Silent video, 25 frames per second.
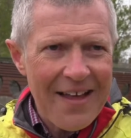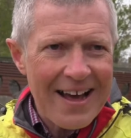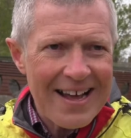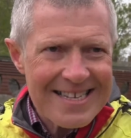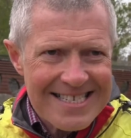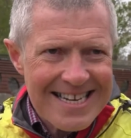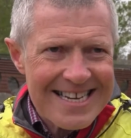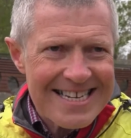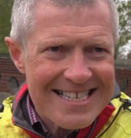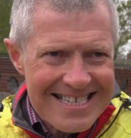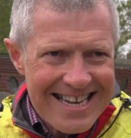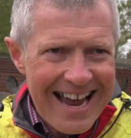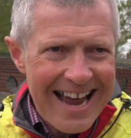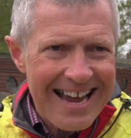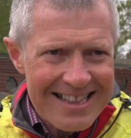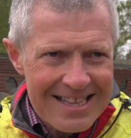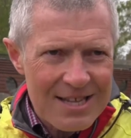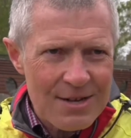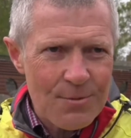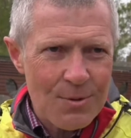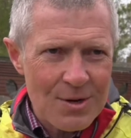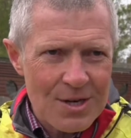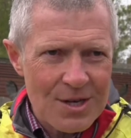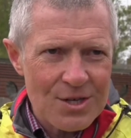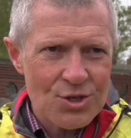that's exactly
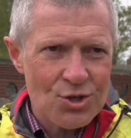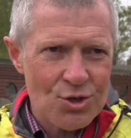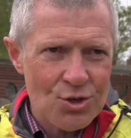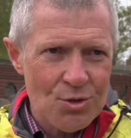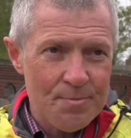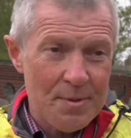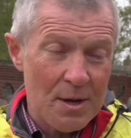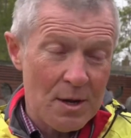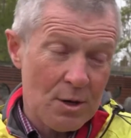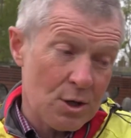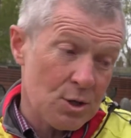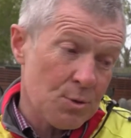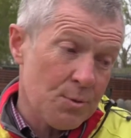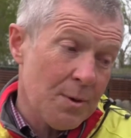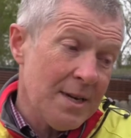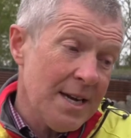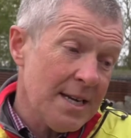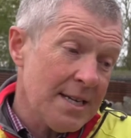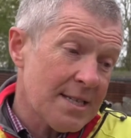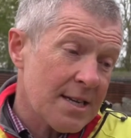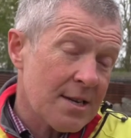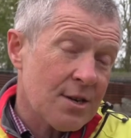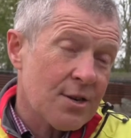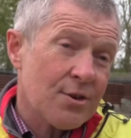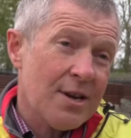what it should be because we
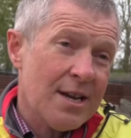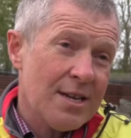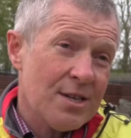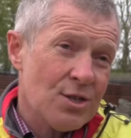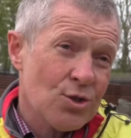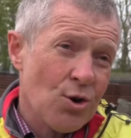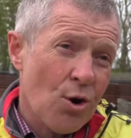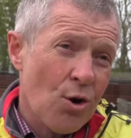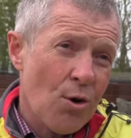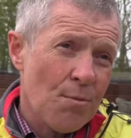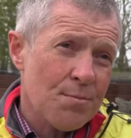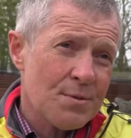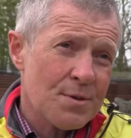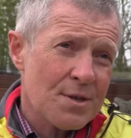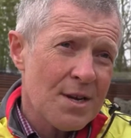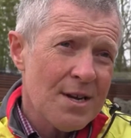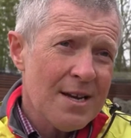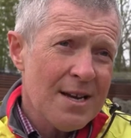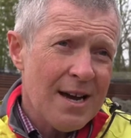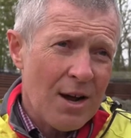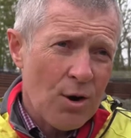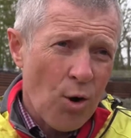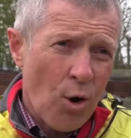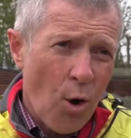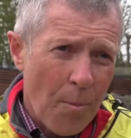need to create jobs
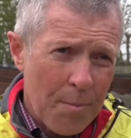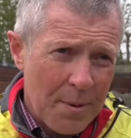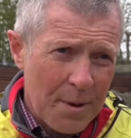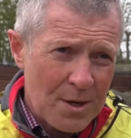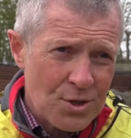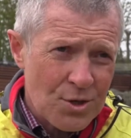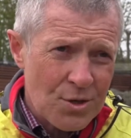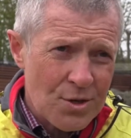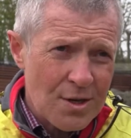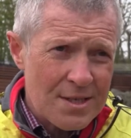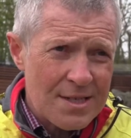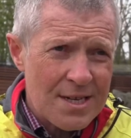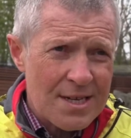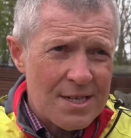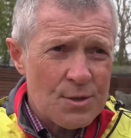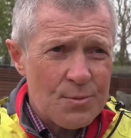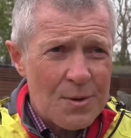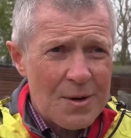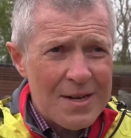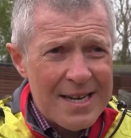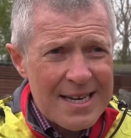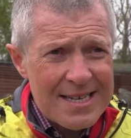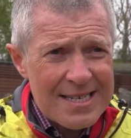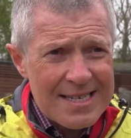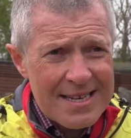and opportunities. We
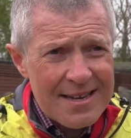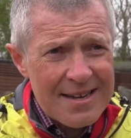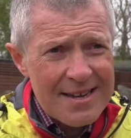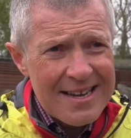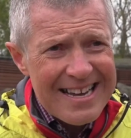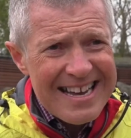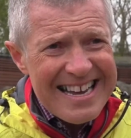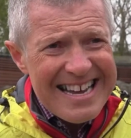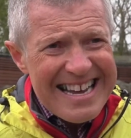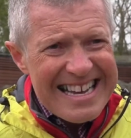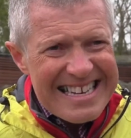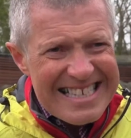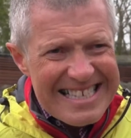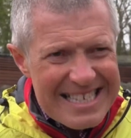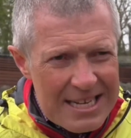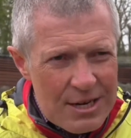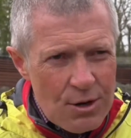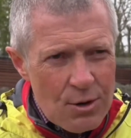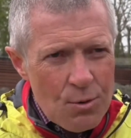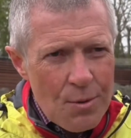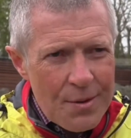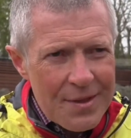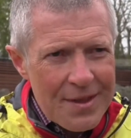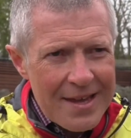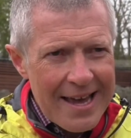need to
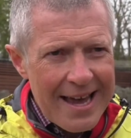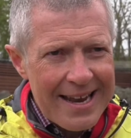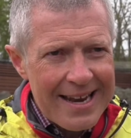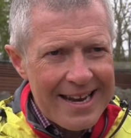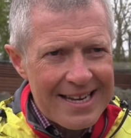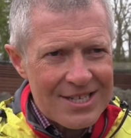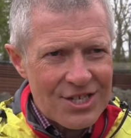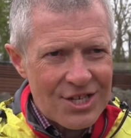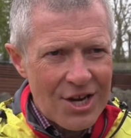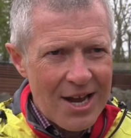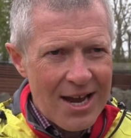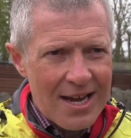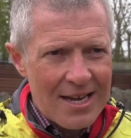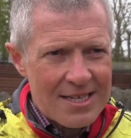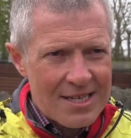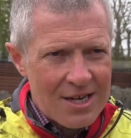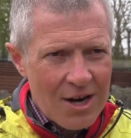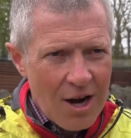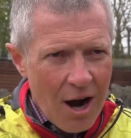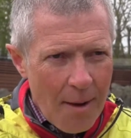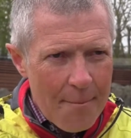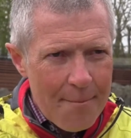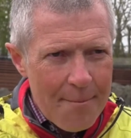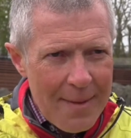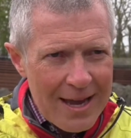deal with the NHS,
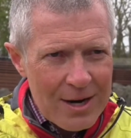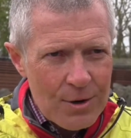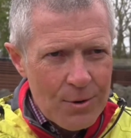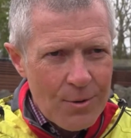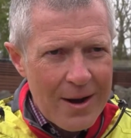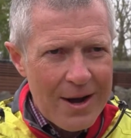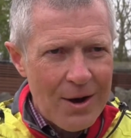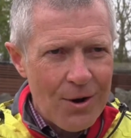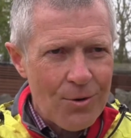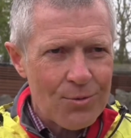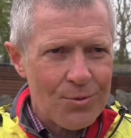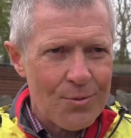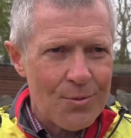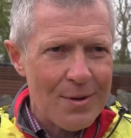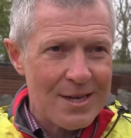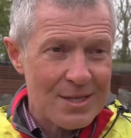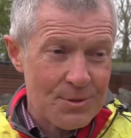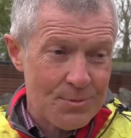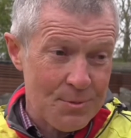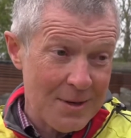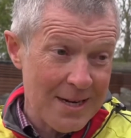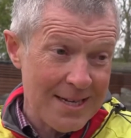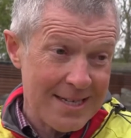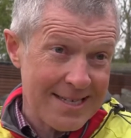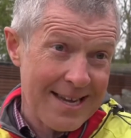cut mental health
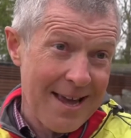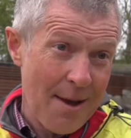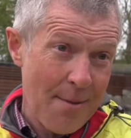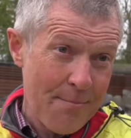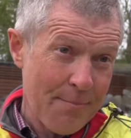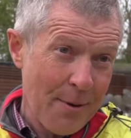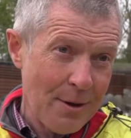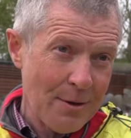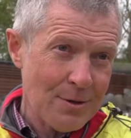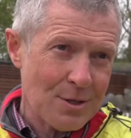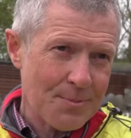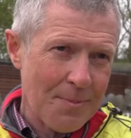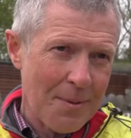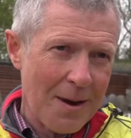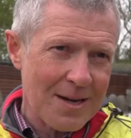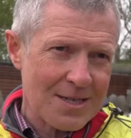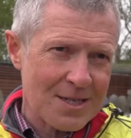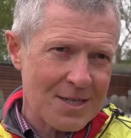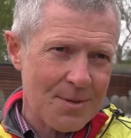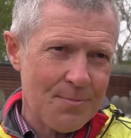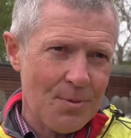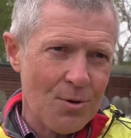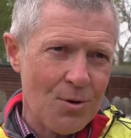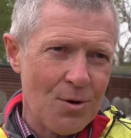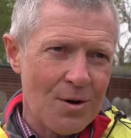rates. We need to get bounce back
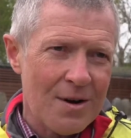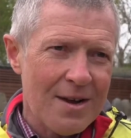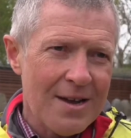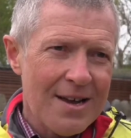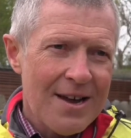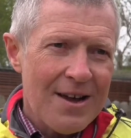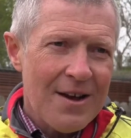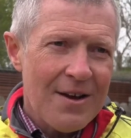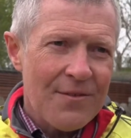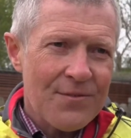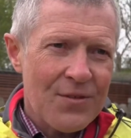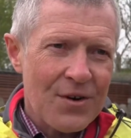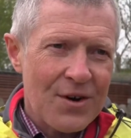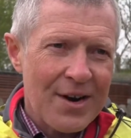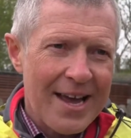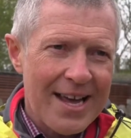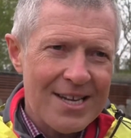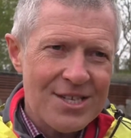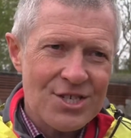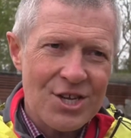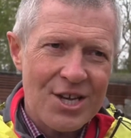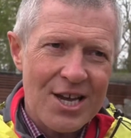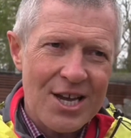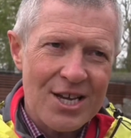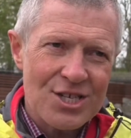support for
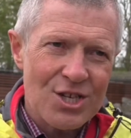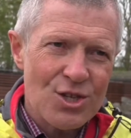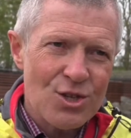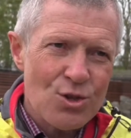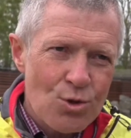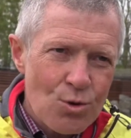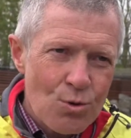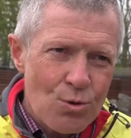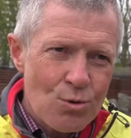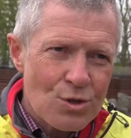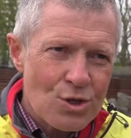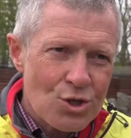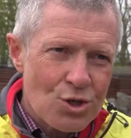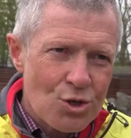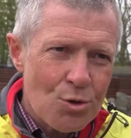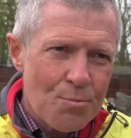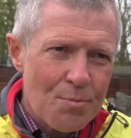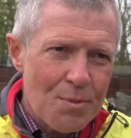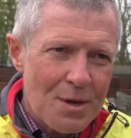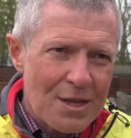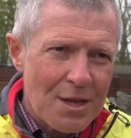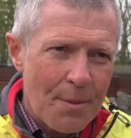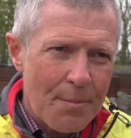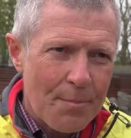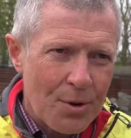education. Those should
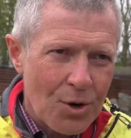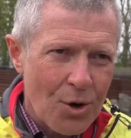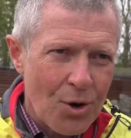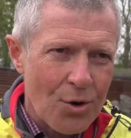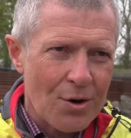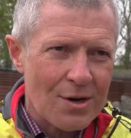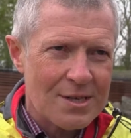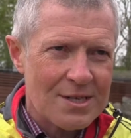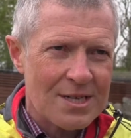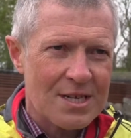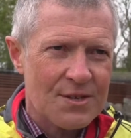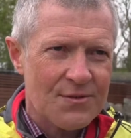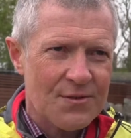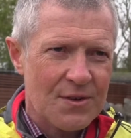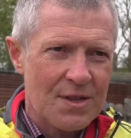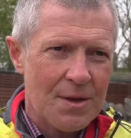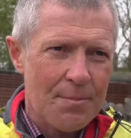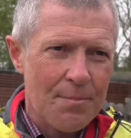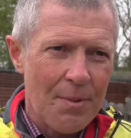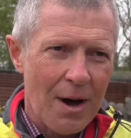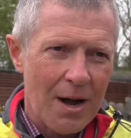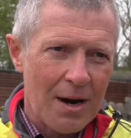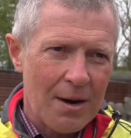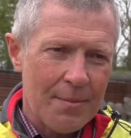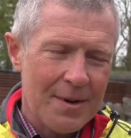be the priorities for the
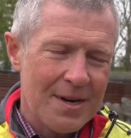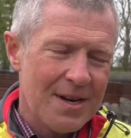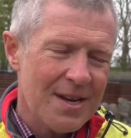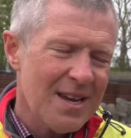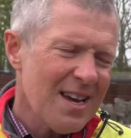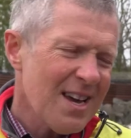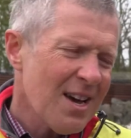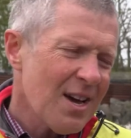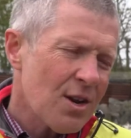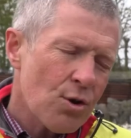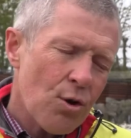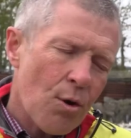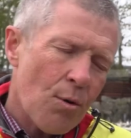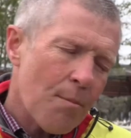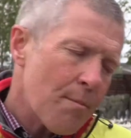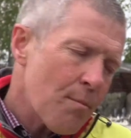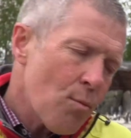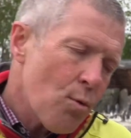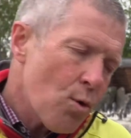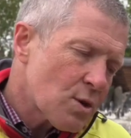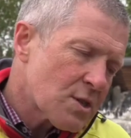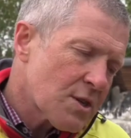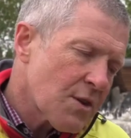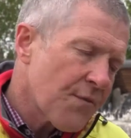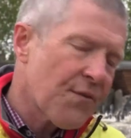Parliament, not
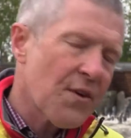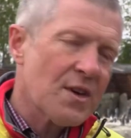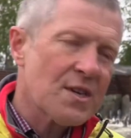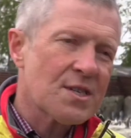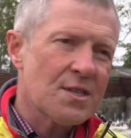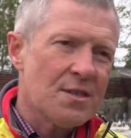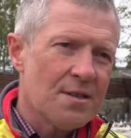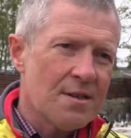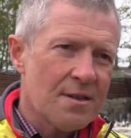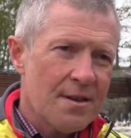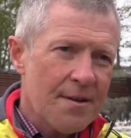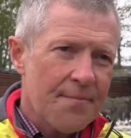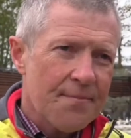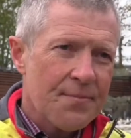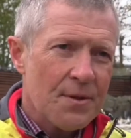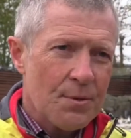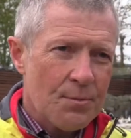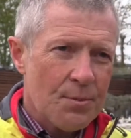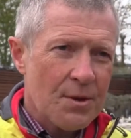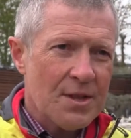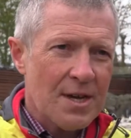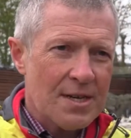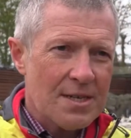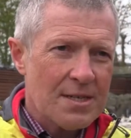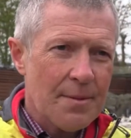more division
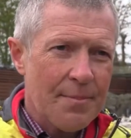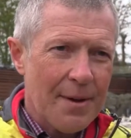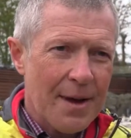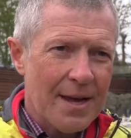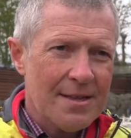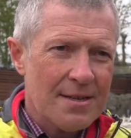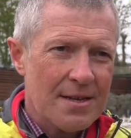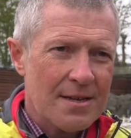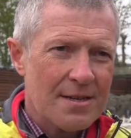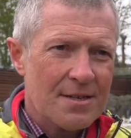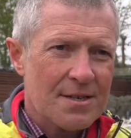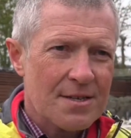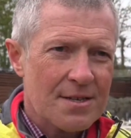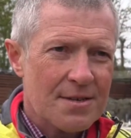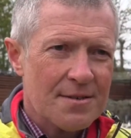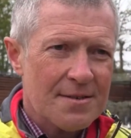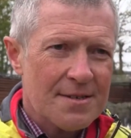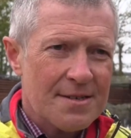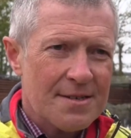with independence.